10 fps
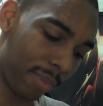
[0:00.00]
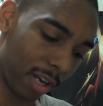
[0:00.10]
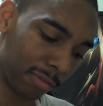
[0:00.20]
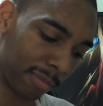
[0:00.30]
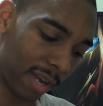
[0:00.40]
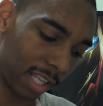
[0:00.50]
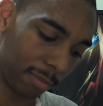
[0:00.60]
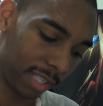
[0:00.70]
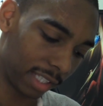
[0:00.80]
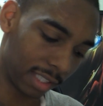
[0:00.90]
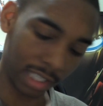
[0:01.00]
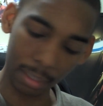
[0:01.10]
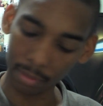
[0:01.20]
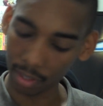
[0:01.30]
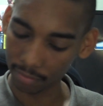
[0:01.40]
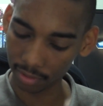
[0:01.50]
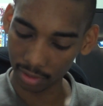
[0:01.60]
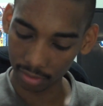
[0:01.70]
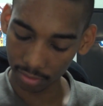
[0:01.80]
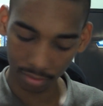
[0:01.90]
burns my mind. Let's take the label off of
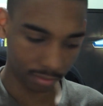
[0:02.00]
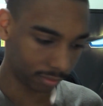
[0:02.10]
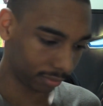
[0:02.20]
this.